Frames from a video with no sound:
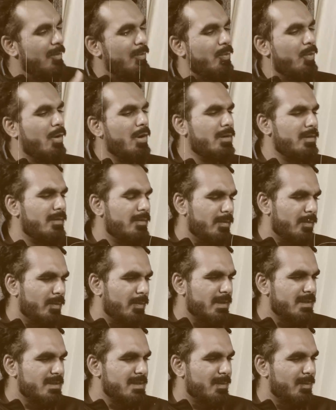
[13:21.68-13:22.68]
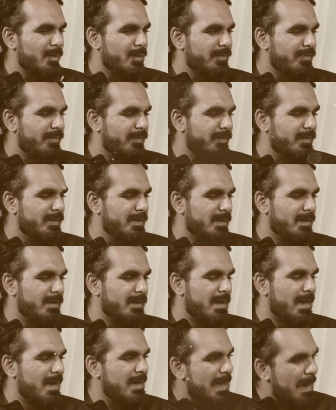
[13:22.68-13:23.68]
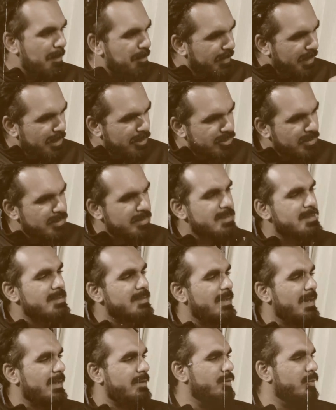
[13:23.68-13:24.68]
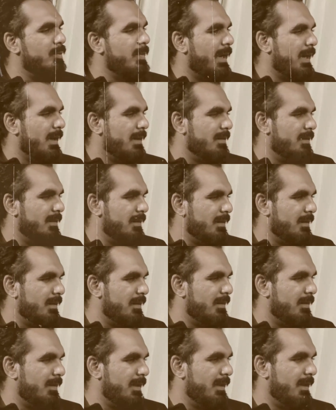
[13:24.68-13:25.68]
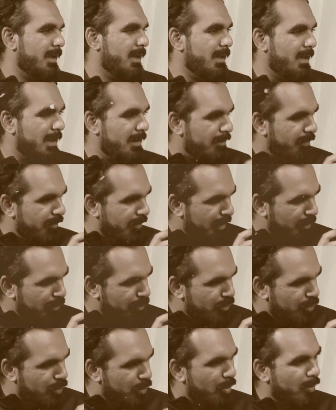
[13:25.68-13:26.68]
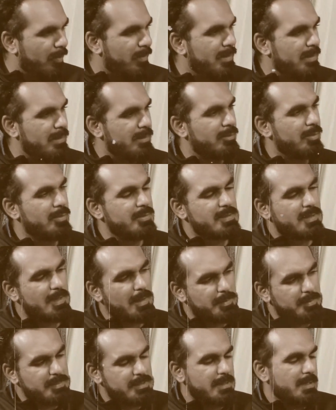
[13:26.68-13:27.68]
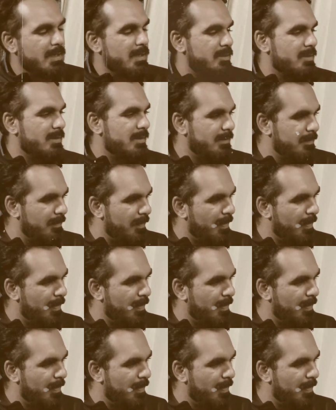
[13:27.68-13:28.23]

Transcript: what were some of the adaptations that you made uh, in, in, in when you took over those clubs in Asia?